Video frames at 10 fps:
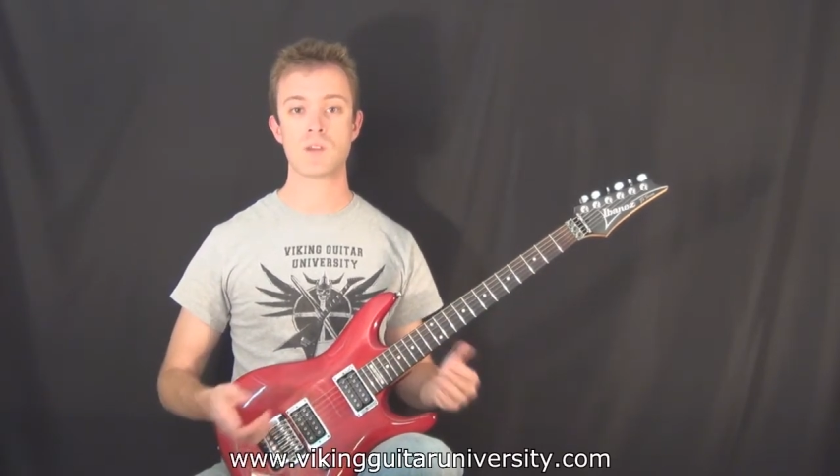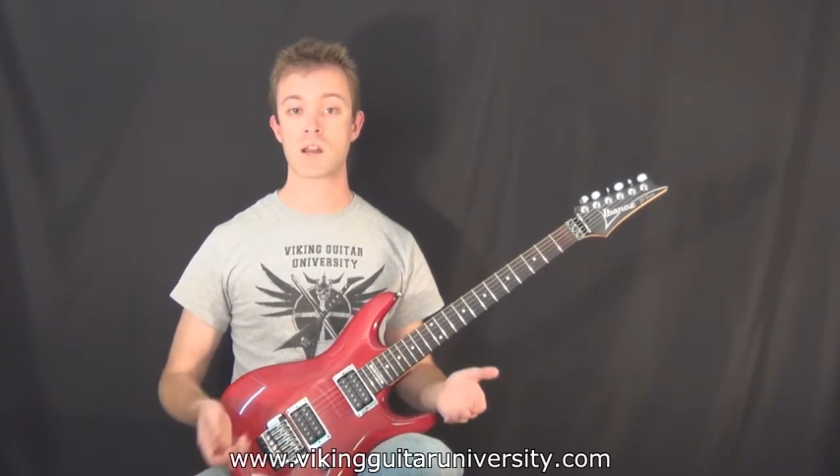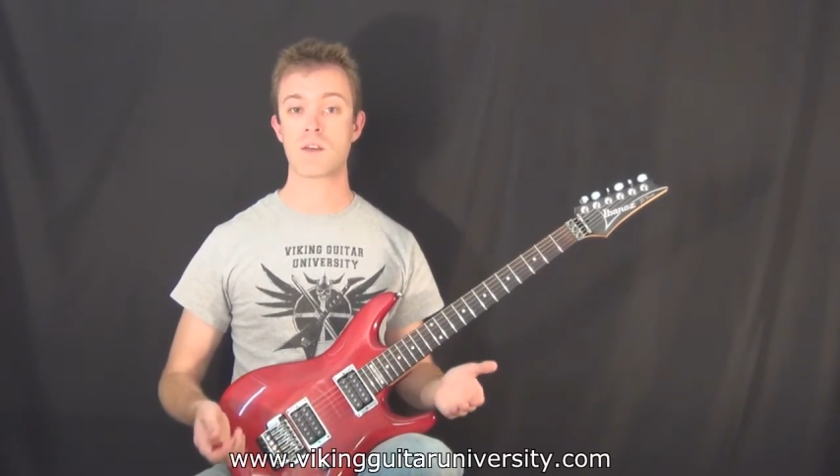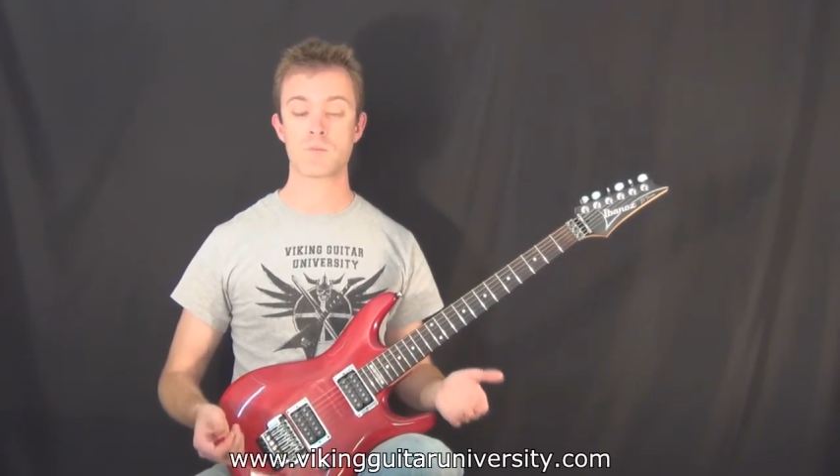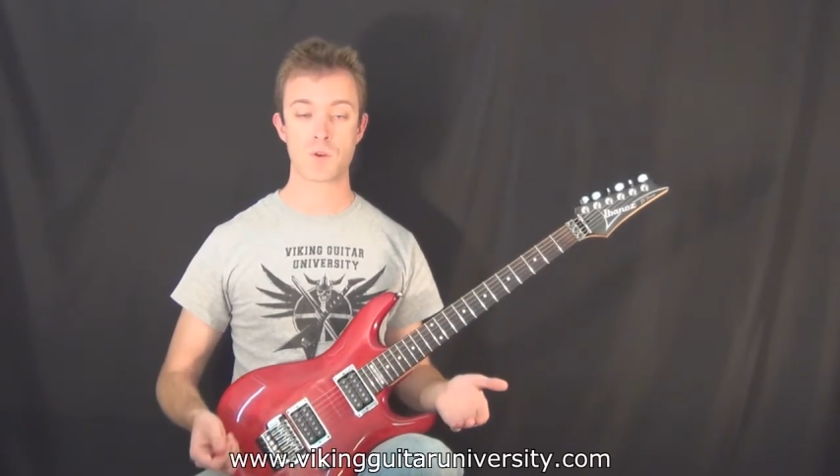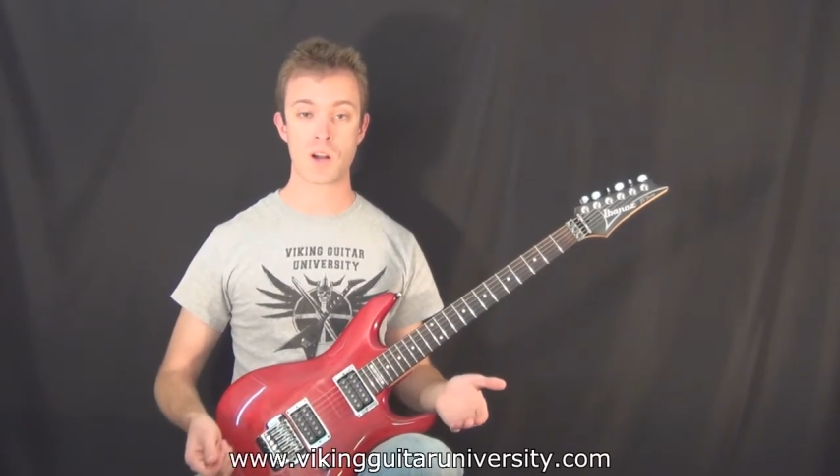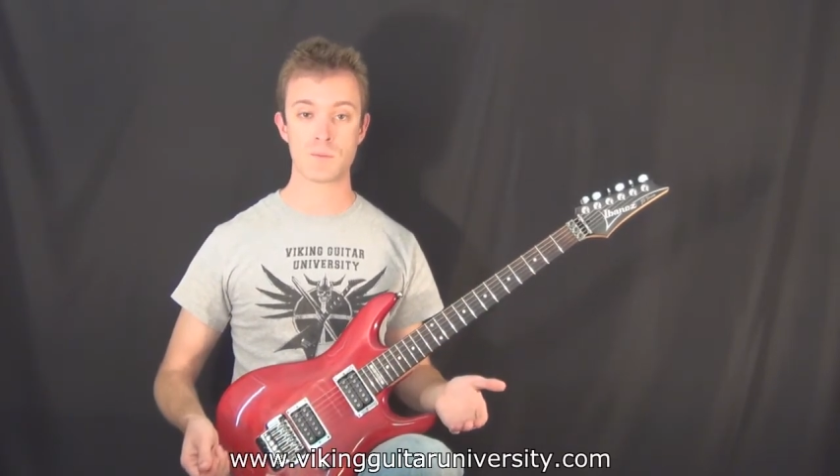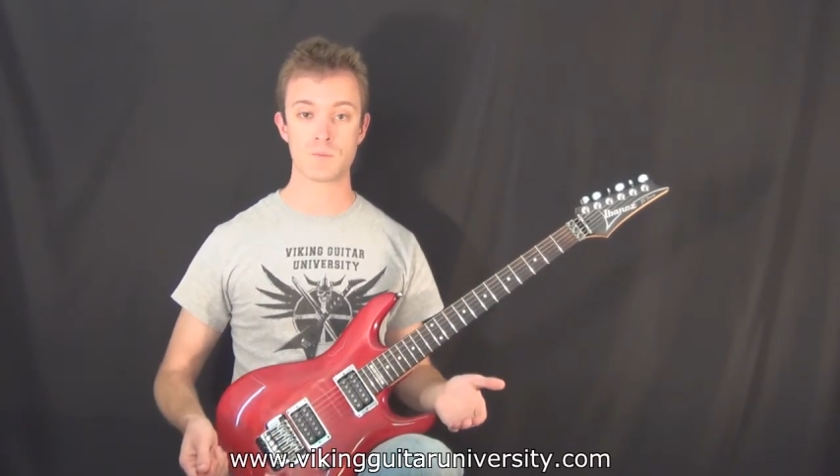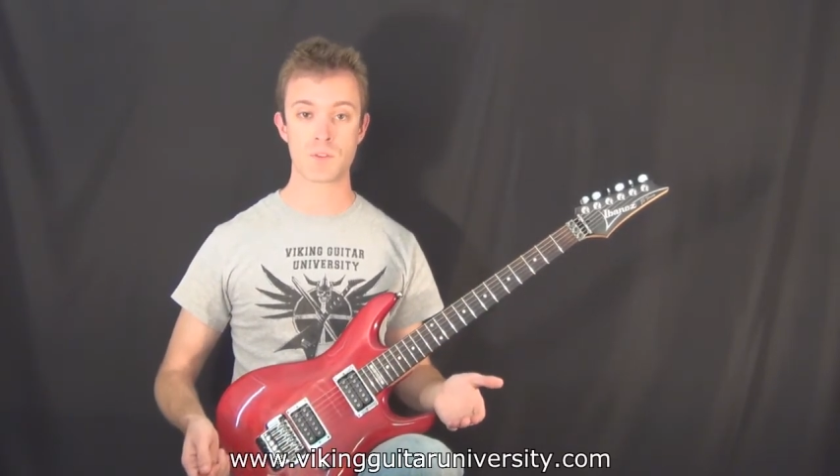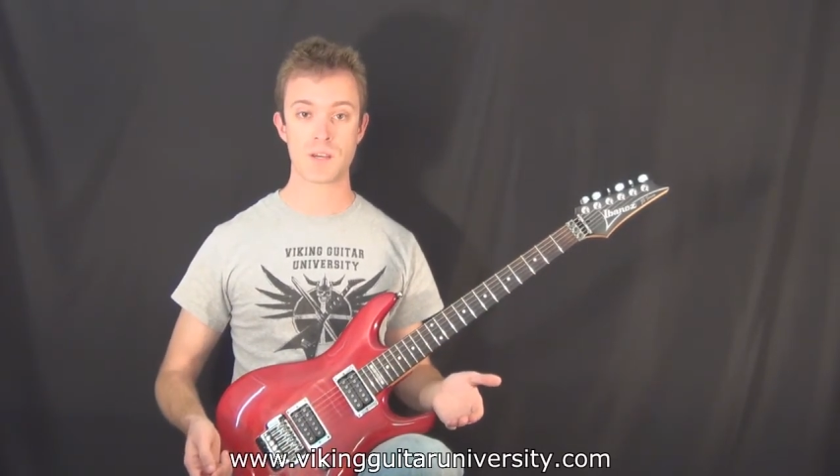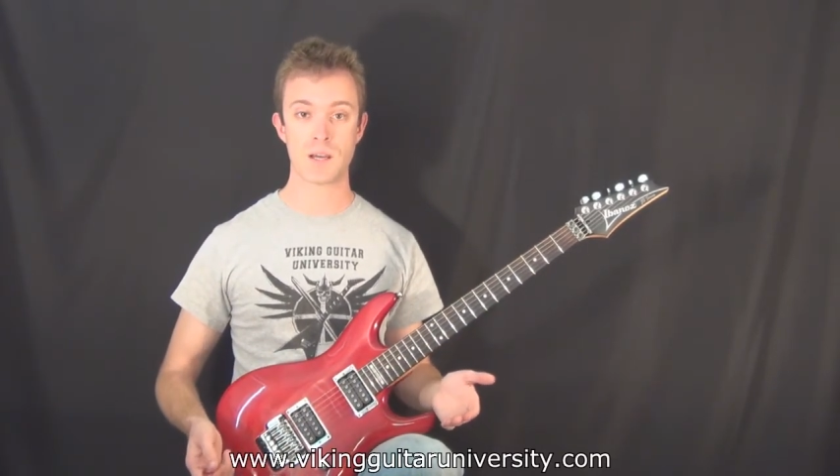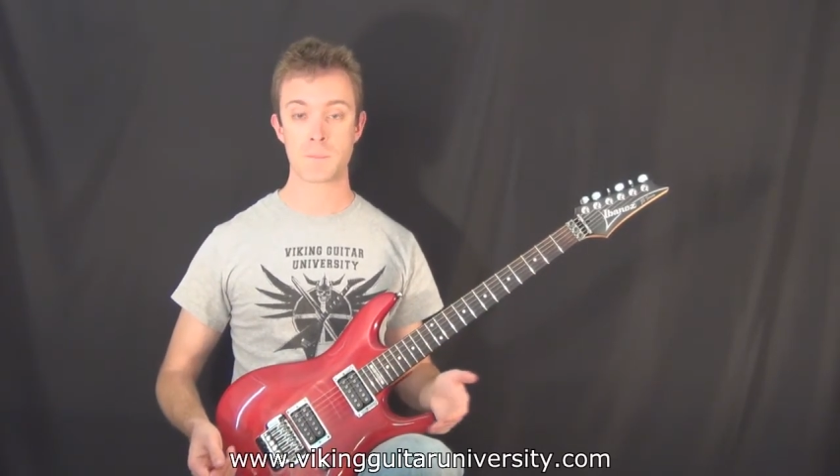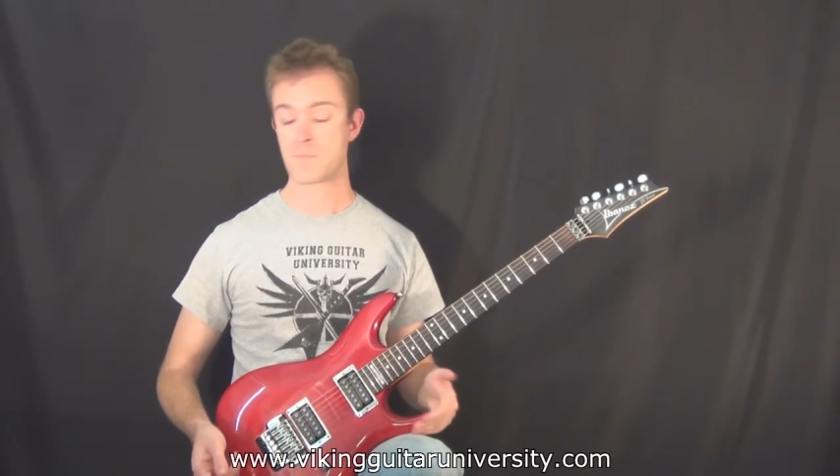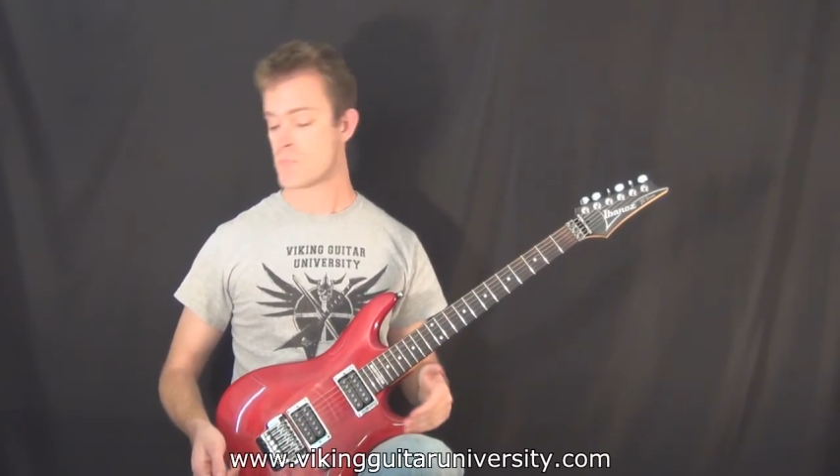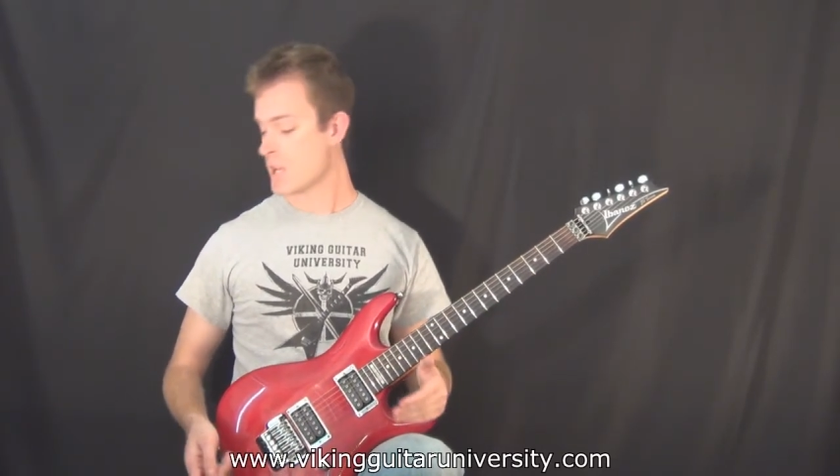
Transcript: not have a problem with that.